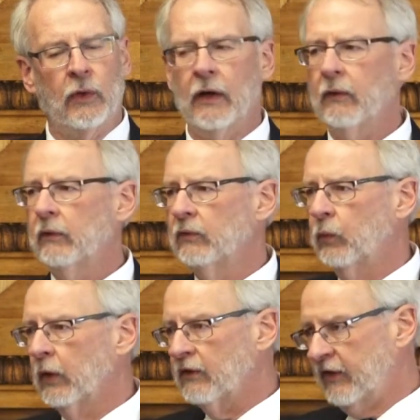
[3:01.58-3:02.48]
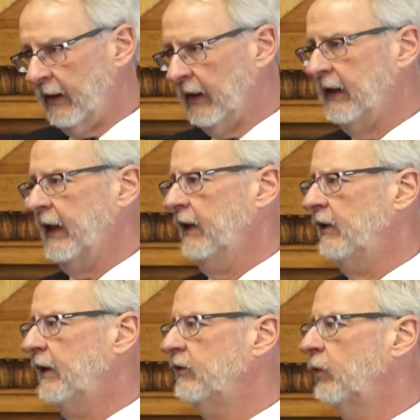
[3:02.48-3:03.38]
where Tillich
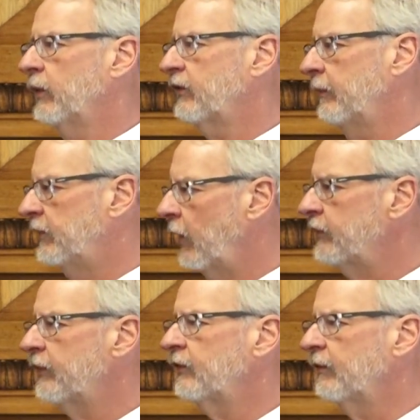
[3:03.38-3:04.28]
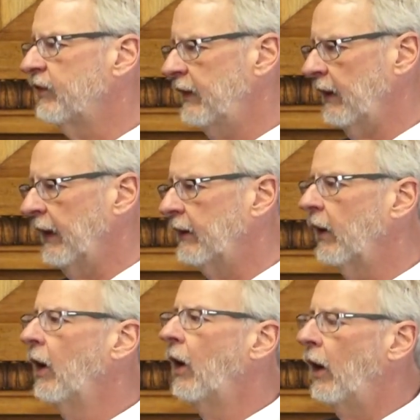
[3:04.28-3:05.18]
ended, with some doses of Tillich
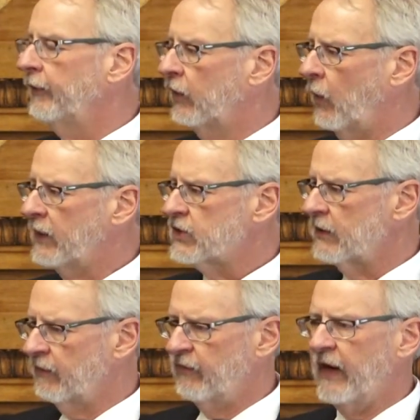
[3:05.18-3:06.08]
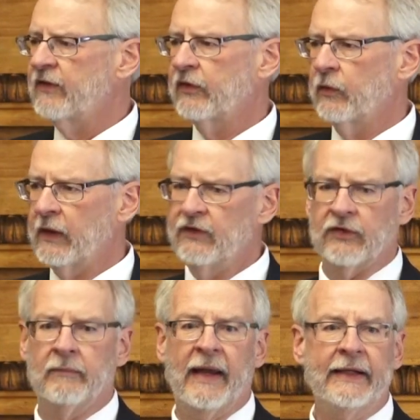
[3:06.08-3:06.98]
on the question of faith and
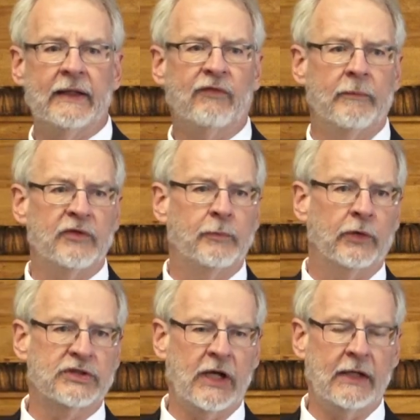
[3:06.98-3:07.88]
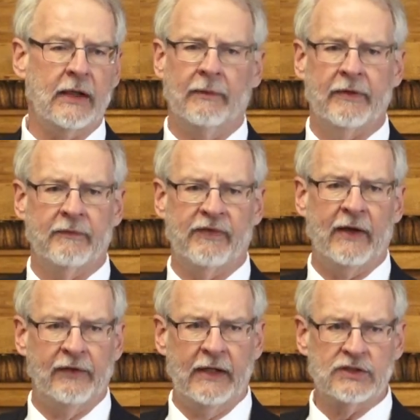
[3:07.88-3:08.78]
reason, mainly from his book, The
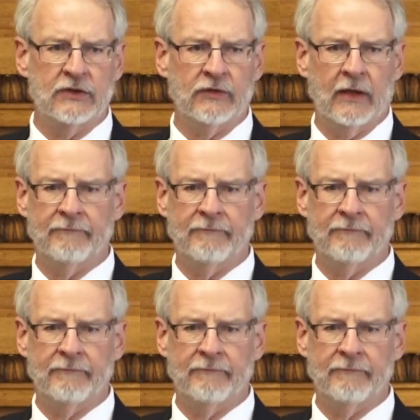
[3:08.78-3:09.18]
Foundations